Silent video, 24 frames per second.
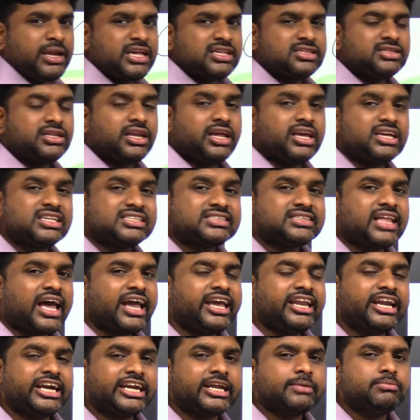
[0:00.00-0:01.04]
plus 3 is
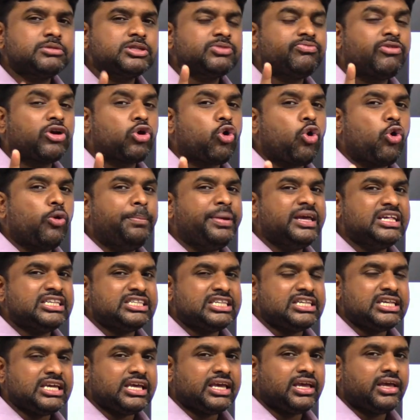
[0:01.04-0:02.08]
9 attempts for
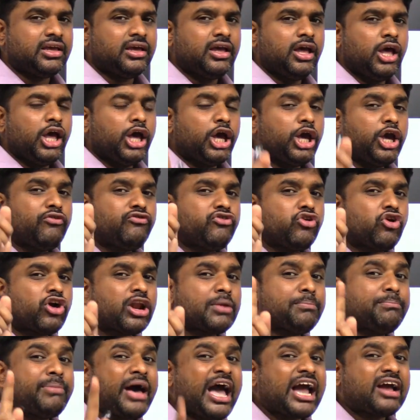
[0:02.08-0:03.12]
OBC. If you
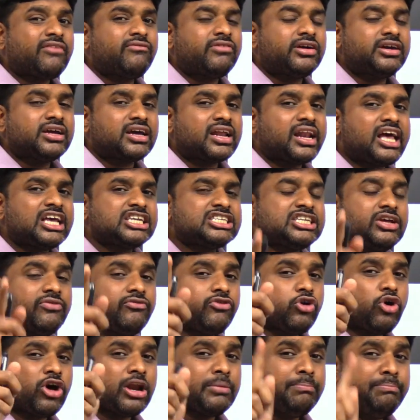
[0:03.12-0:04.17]
are a backward class,
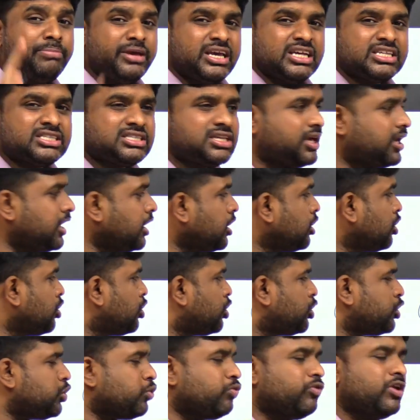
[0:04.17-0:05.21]
if you are a BC,
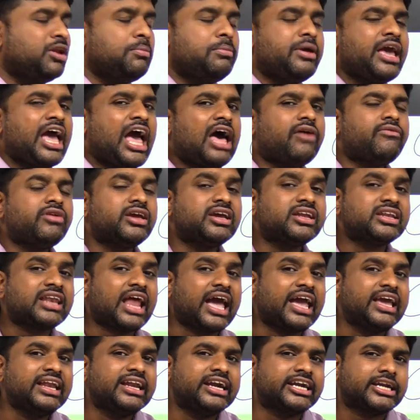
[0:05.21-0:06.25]
you will be having
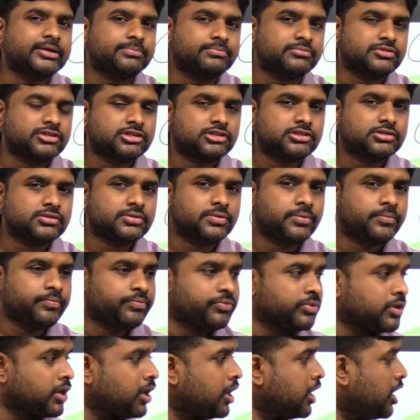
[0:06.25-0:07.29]
9 attempts.
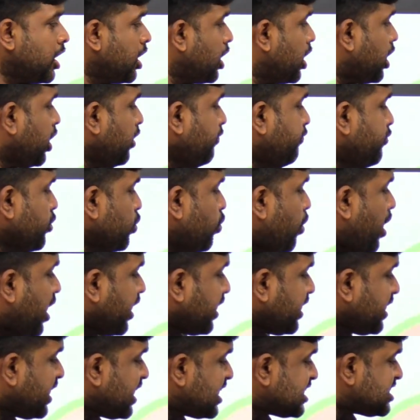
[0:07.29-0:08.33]
If you
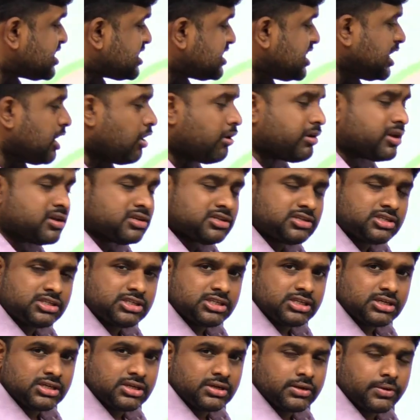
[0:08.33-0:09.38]
are SC or
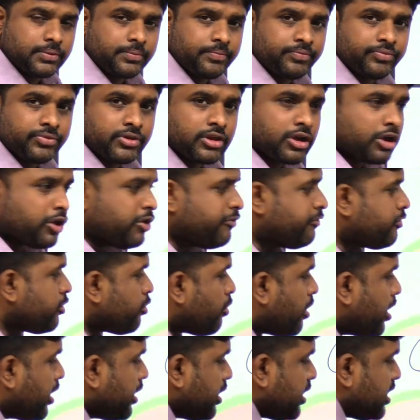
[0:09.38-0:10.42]
ST,
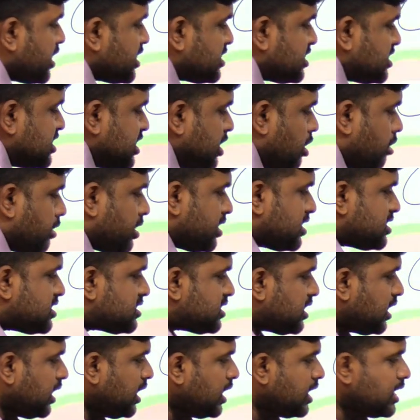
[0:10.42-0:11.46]

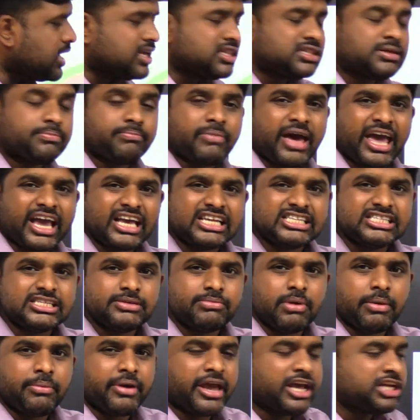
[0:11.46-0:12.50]
the
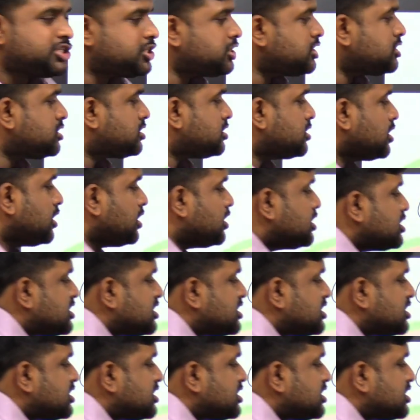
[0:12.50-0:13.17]
maximum age is